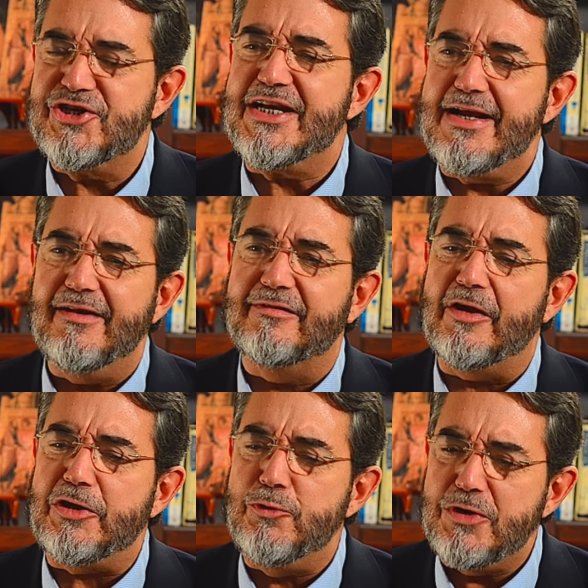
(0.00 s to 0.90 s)
she is
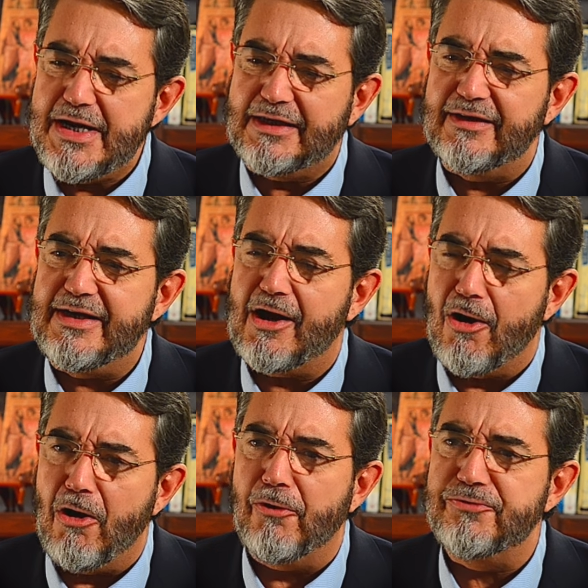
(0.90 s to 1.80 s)
uniquely
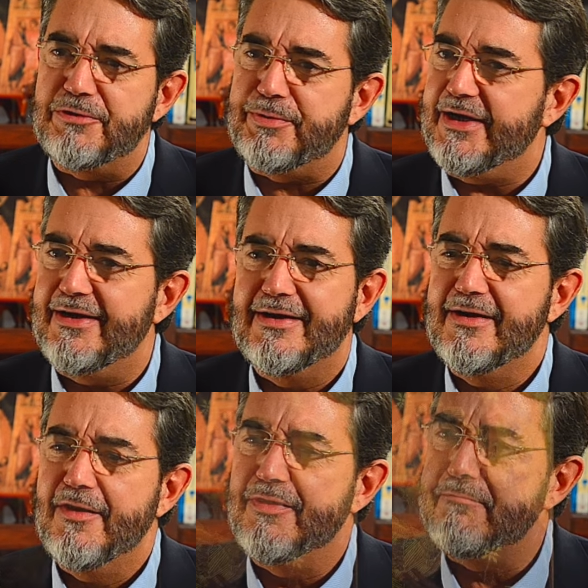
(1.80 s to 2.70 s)
called to be
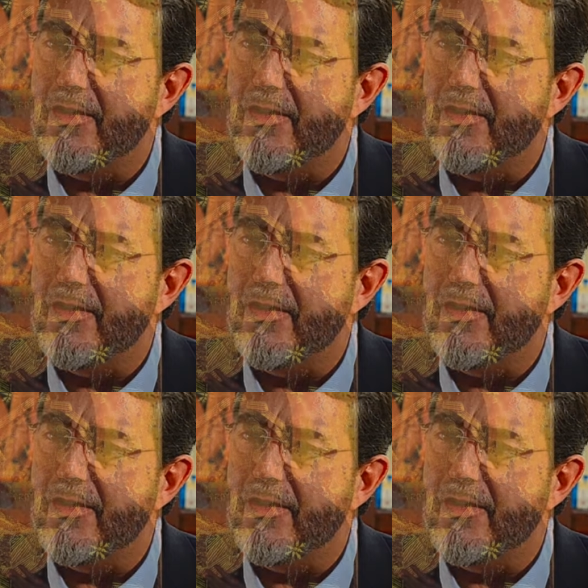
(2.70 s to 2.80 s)
the